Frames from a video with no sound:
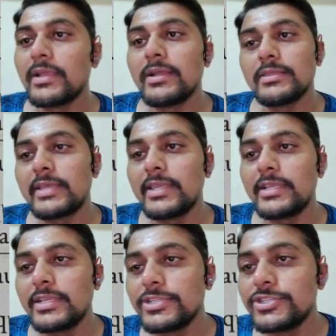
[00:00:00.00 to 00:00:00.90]
Then
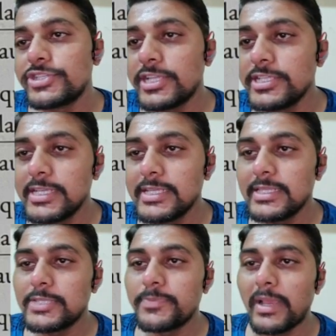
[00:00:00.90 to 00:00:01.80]
changing the
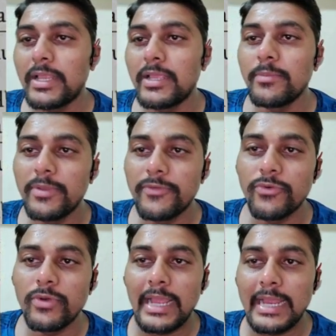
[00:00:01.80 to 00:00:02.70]
spelling before
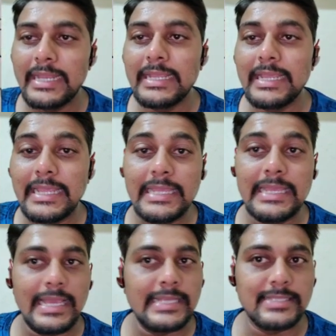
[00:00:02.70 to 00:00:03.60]
adding
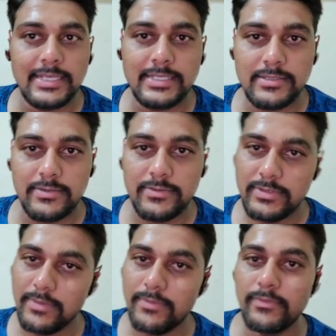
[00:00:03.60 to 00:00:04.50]
ess,
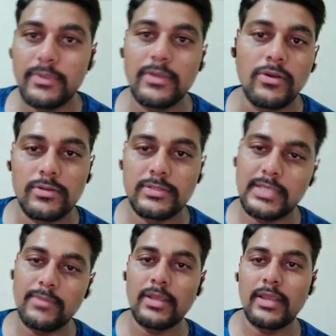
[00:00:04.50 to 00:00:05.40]
some or same
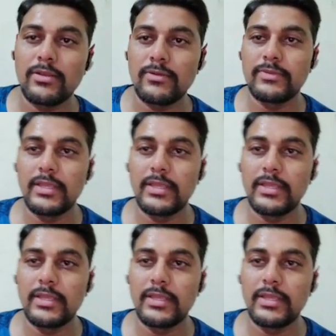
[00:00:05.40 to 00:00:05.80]
kind of thing.